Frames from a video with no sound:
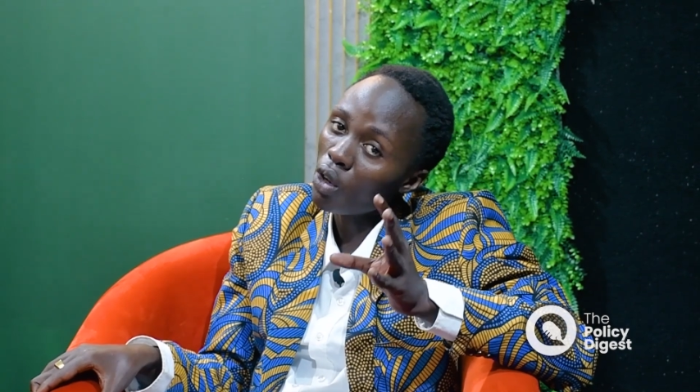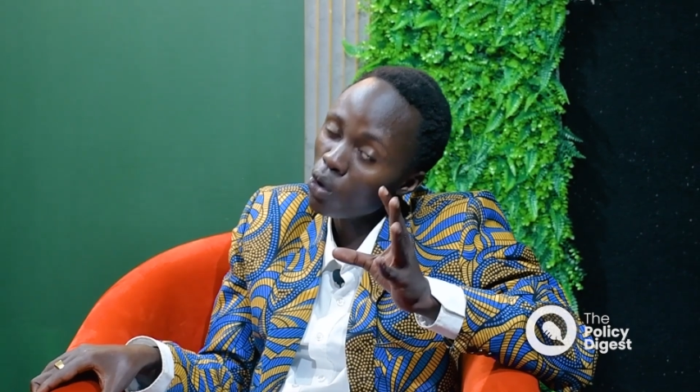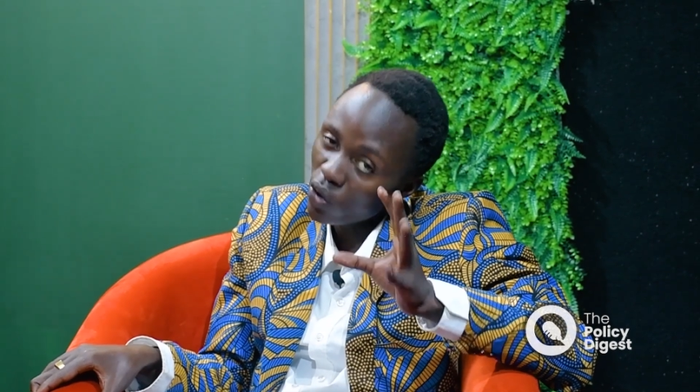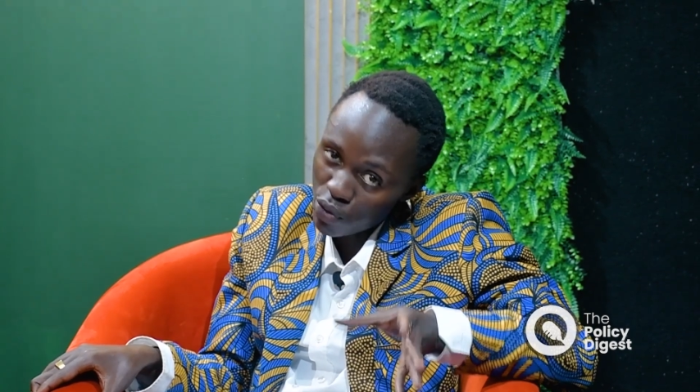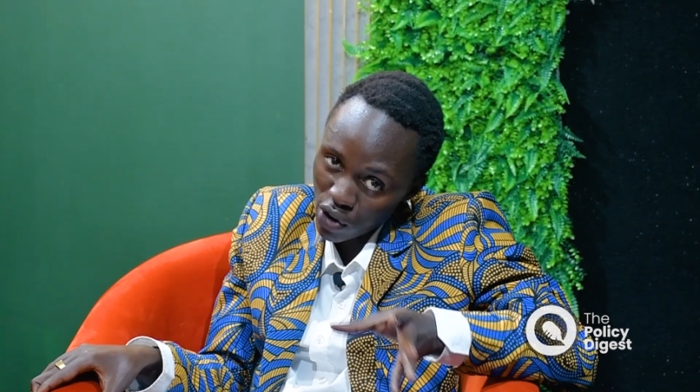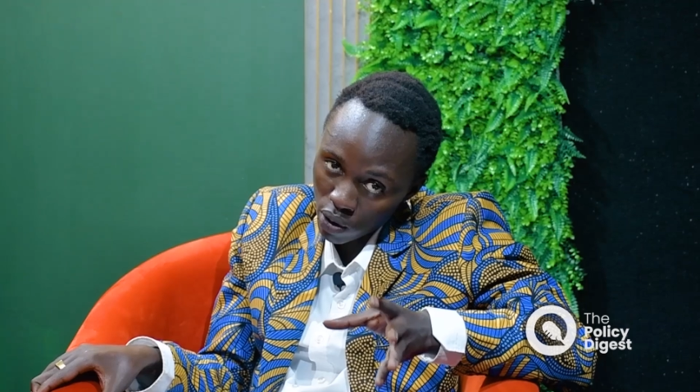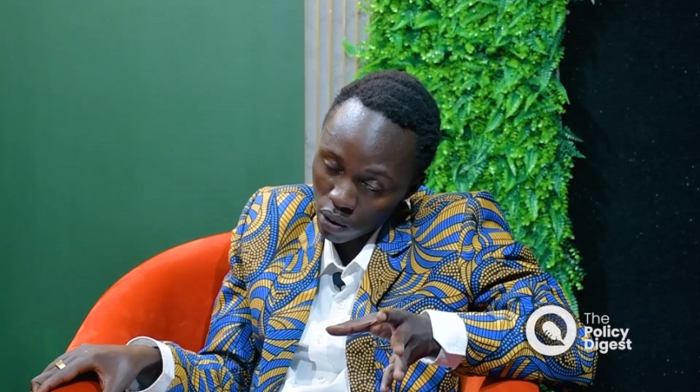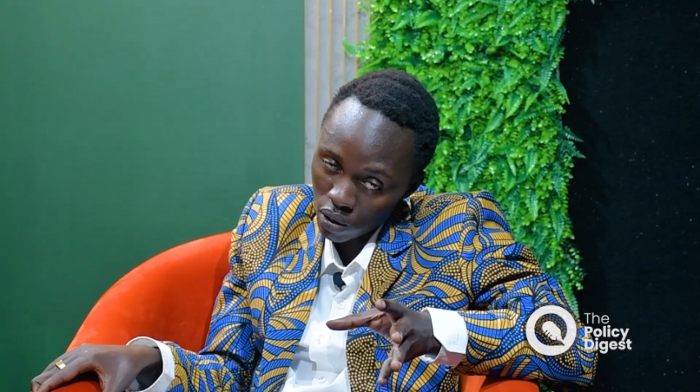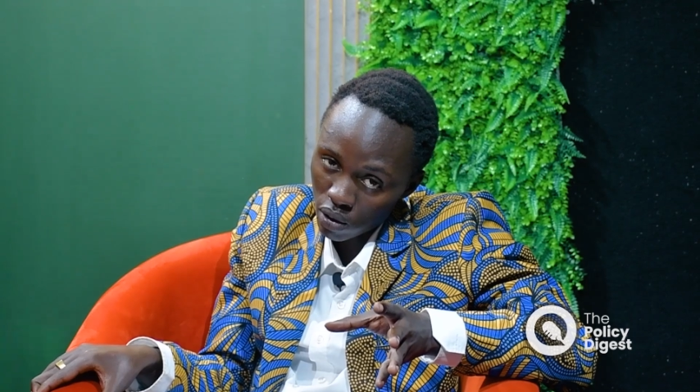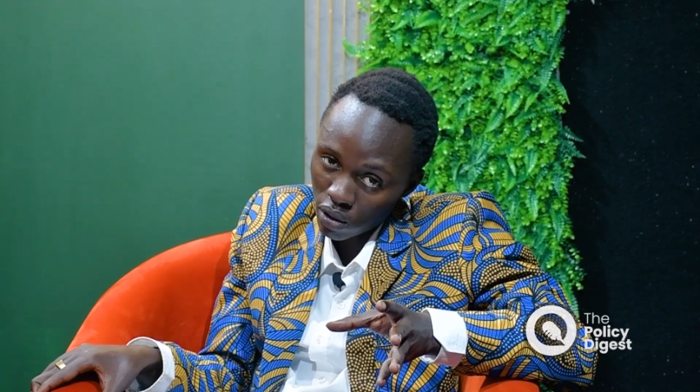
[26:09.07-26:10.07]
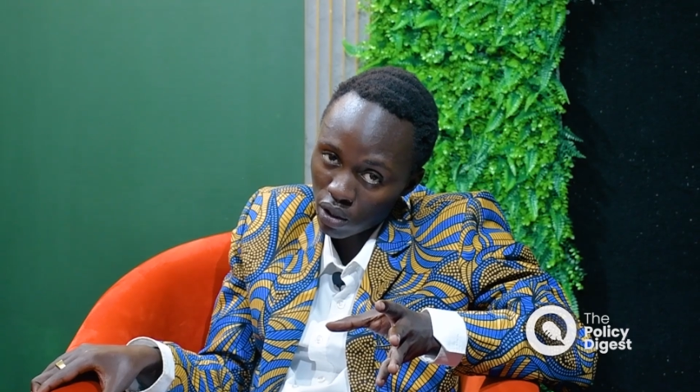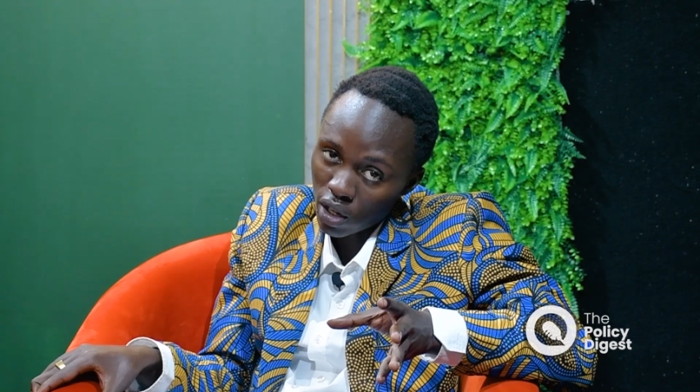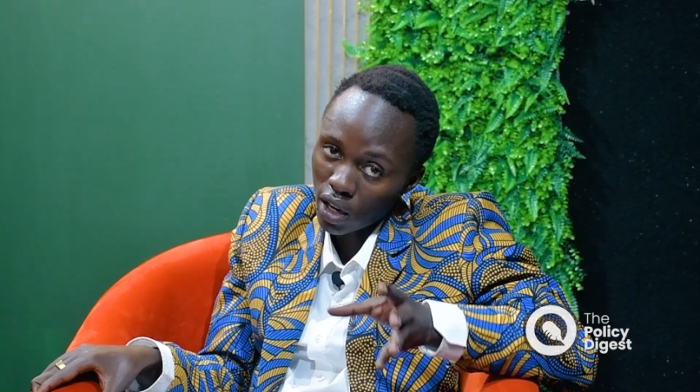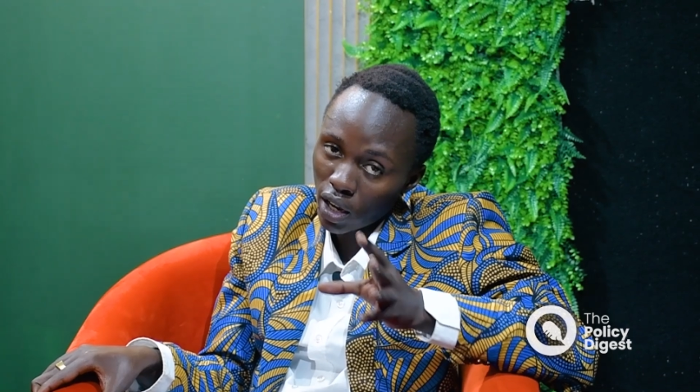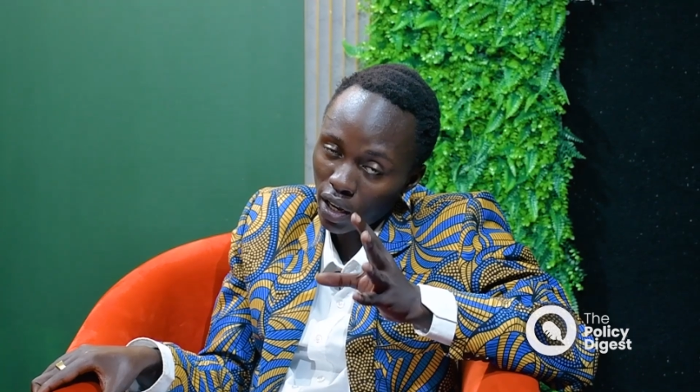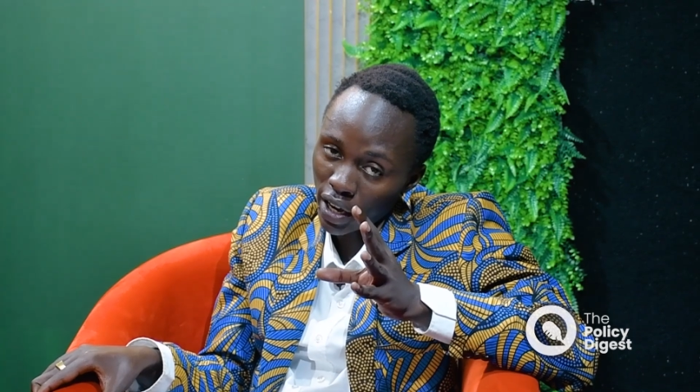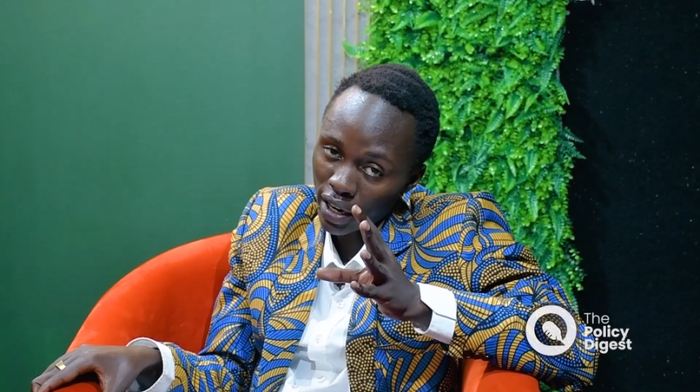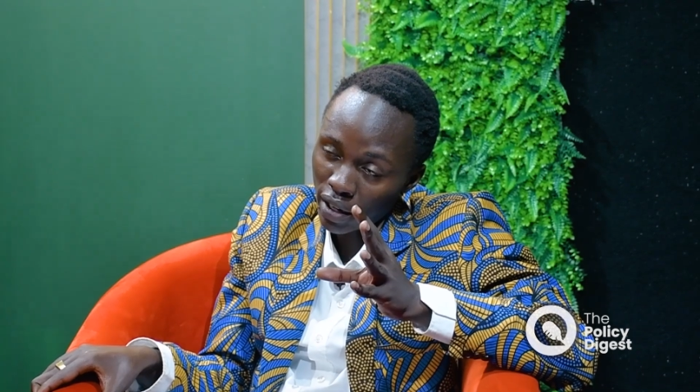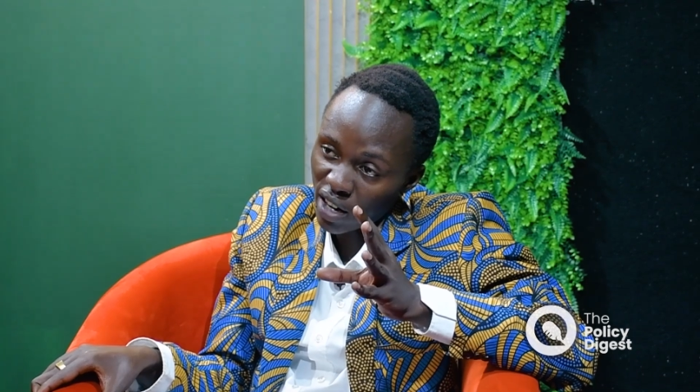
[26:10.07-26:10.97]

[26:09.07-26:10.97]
read Fanon, and